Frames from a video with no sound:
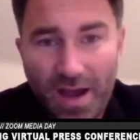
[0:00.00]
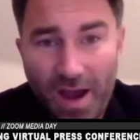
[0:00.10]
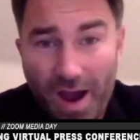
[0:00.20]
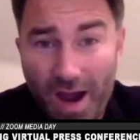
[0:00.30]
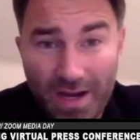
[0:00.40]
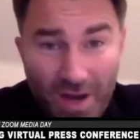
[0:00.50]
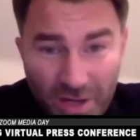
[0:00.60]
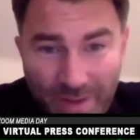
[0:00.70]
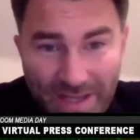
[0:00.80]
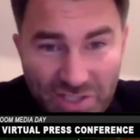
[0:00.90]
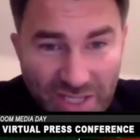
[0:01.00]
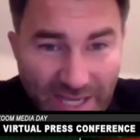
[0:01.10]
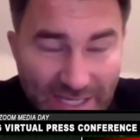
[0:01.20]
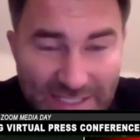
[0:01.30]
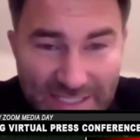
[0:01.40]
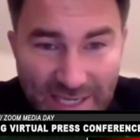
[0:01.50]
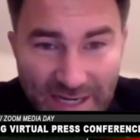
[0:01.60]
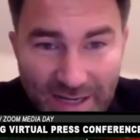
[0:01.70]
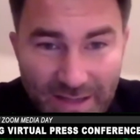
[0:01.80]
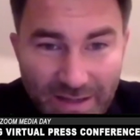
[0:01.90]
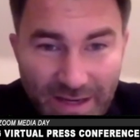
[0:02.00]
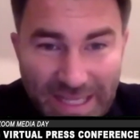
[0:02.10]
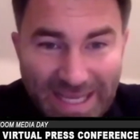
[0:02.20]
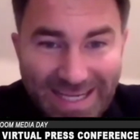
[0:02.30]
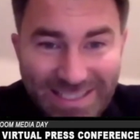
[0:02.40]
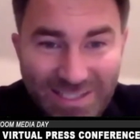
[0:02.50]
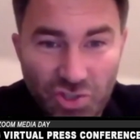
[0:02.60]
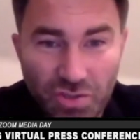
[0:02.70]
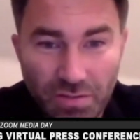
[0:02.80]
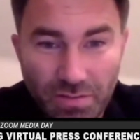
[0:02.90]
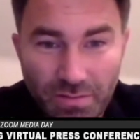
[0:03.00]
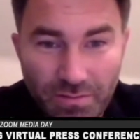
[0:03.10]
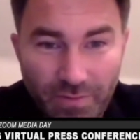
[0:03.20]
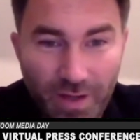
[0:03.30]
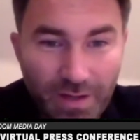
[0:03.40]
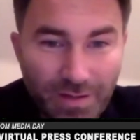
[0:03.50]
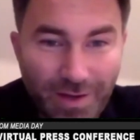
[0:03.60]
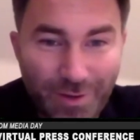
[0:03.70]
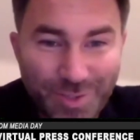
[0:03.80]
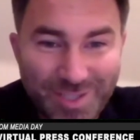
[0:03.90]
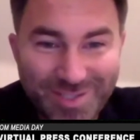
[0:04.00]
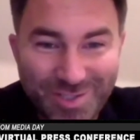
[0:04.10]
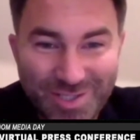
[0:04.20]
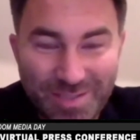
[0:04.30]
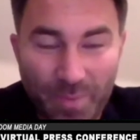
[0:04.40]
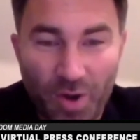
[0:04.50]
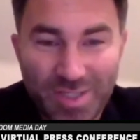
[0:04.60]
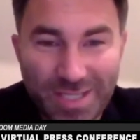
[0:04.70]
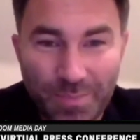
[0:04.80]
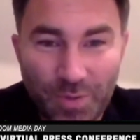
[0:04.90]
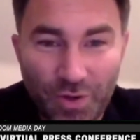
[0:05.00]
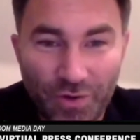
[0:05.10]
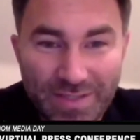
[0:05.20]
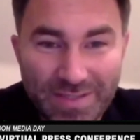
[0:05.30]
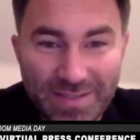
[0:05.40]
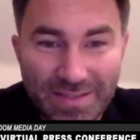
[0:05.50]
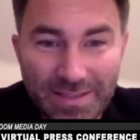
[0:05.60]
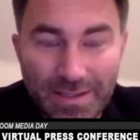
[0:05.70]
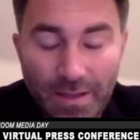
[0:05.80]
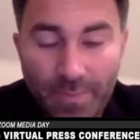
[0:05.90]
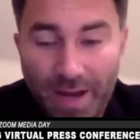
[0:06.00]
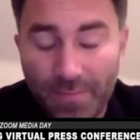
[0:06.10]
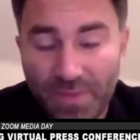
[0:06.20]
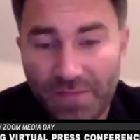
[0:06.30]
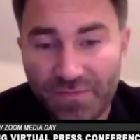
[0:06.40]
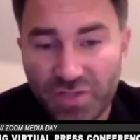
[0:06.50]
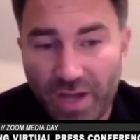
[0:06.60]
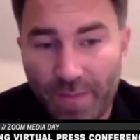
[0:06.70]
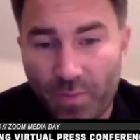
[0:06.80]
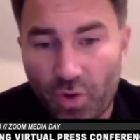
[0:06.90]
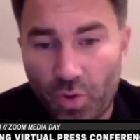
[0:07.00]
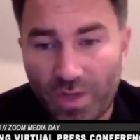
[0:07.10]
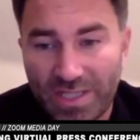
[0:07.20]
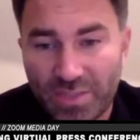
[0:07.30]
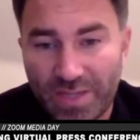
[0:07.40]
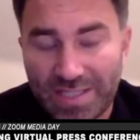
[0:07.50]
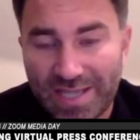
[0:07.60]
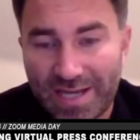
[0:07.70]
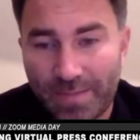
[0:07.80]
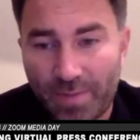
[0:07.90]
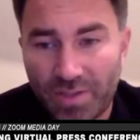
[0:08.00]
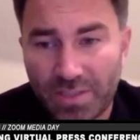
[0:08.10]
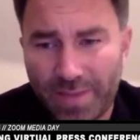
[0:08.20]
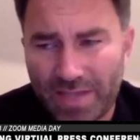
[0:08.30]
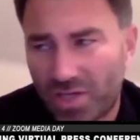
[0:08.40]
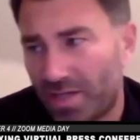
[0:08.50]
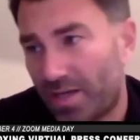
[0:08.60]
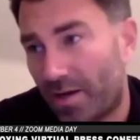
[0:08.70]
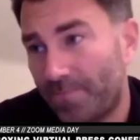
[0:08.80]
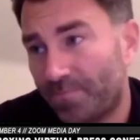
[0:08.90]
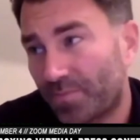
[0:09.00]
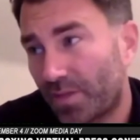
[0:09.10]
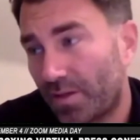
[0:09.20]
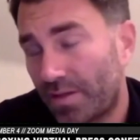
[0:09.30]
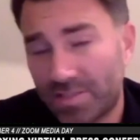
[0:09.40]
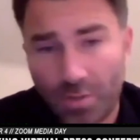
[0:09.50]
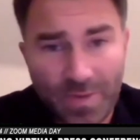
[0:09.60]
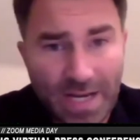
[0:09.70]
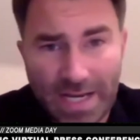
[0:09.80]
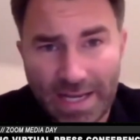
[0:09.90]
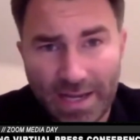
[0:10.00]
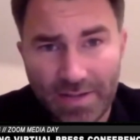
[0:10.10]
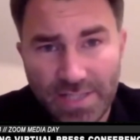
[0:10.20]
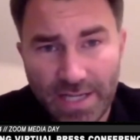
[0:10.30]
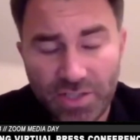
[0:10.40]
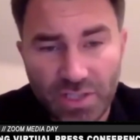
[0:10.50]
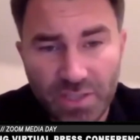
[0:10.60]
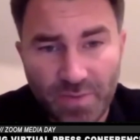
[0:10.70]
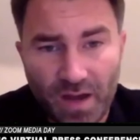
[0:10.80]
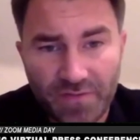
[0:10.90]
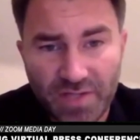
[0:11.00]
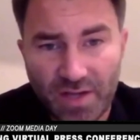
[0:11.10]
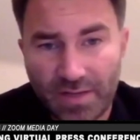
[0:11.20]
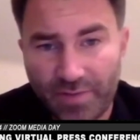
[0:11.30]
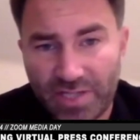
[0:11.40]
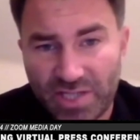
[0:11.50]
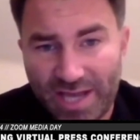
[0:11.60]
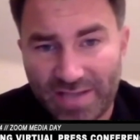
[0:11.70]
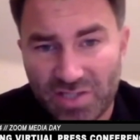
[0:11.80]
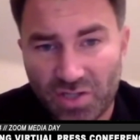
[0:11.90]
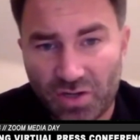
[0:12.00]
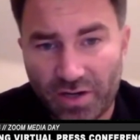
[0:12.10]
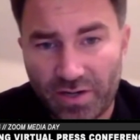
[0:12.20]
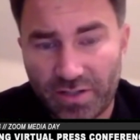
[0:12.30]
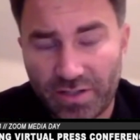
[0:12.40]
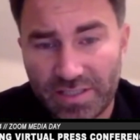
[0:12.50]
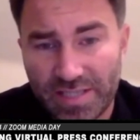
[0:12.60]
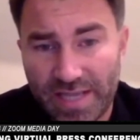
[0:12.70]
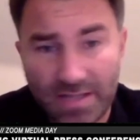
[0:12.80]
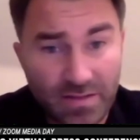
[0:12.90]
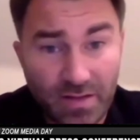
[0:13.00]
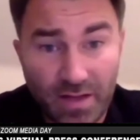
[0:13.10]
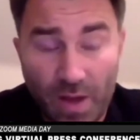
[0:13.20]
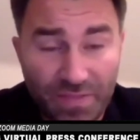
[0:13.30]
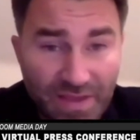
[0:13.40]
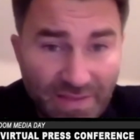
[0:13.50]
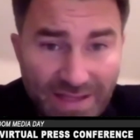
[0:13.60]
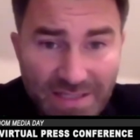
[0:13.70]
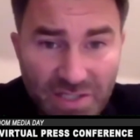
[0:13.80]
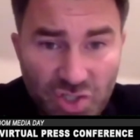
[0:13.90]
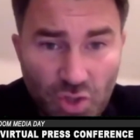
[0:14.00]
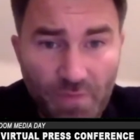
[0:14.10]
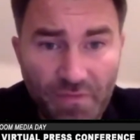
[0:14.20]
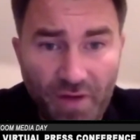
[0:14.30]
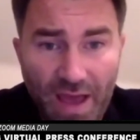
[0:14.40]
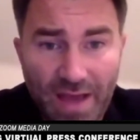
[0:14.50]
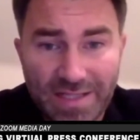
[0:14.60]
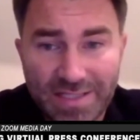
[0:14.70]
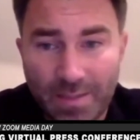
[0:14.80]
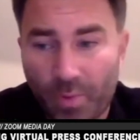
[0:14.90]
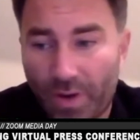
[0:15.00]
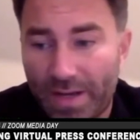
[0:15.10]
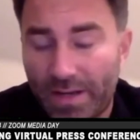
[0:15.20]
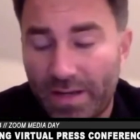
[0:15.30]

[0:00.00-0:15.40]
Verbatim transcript: I can't imagine Katie Taylor in a cage, right? You know, she's a boxing purist. But if Cyborg wanted to entertain a boxing match, and, you know, there's not been any negotiations, but I've certainly reached out to Scott Croker and said, you know, I think that's a super fight. And at some point,